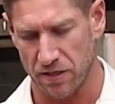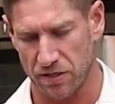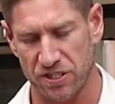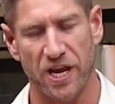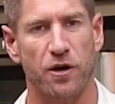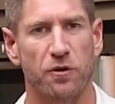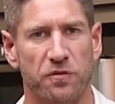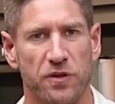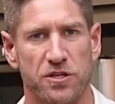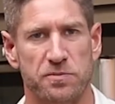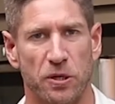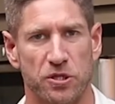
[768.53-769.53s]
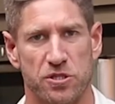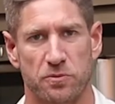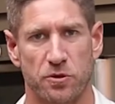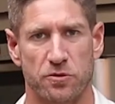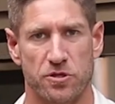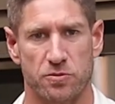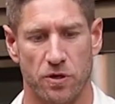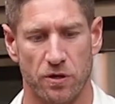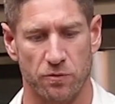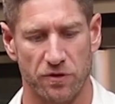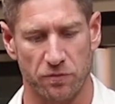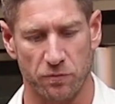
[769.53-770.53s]
as healthy as possible as
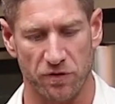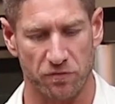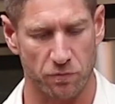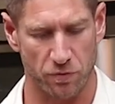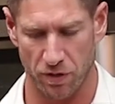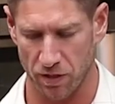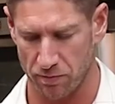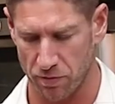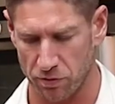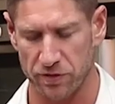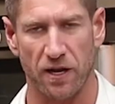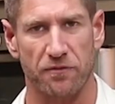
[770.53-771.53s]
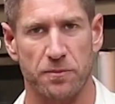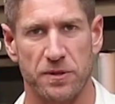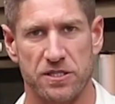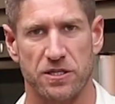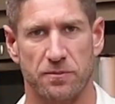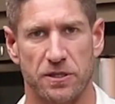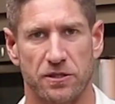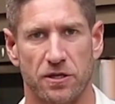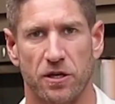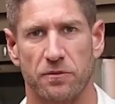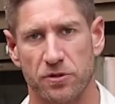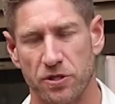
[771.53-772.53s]
well with all the other bits I've
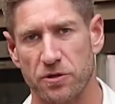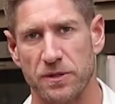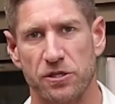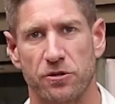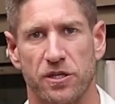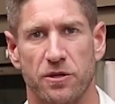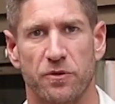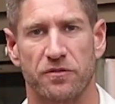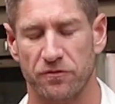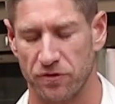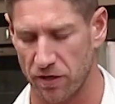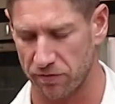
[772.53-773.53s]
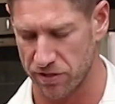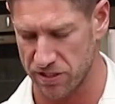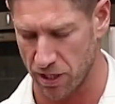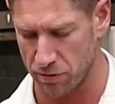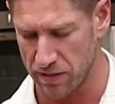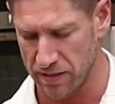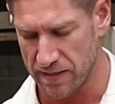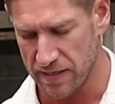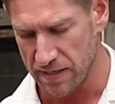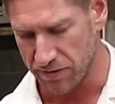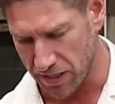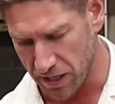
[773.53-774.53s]
been gonna be cooking with it rather. So
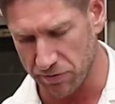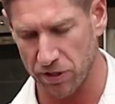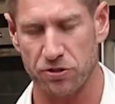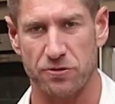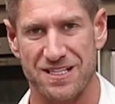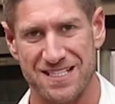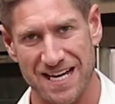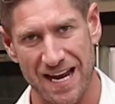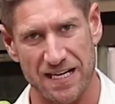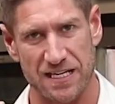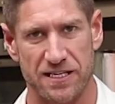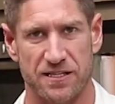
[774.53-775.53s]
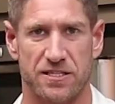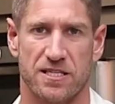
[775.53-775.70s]
now I'm gonna do exactly the